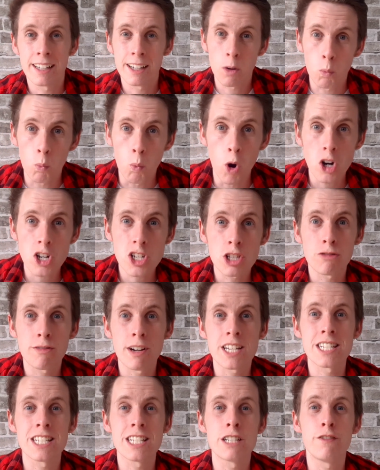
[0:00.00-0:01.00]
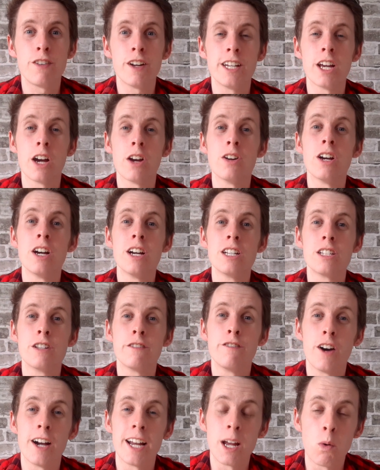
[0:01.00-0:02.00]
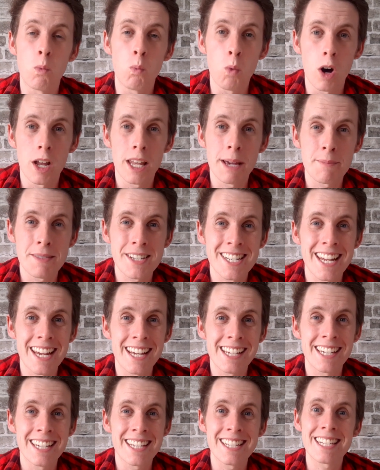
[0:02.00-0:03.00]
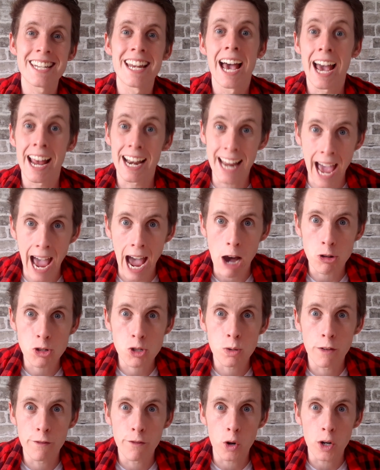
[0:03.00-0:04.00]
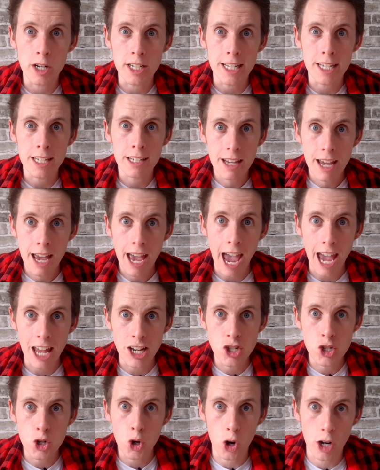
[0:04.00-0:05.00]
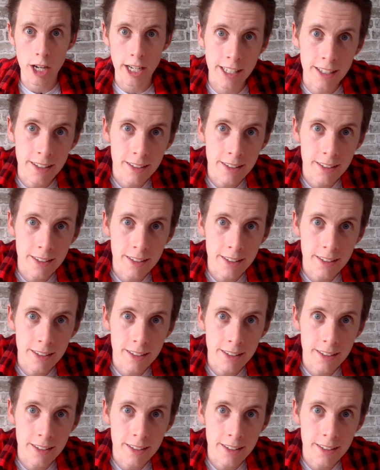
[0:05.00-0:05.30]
Watch the rest of this video to find out what that mistake is and how to avoid it. Enjoy!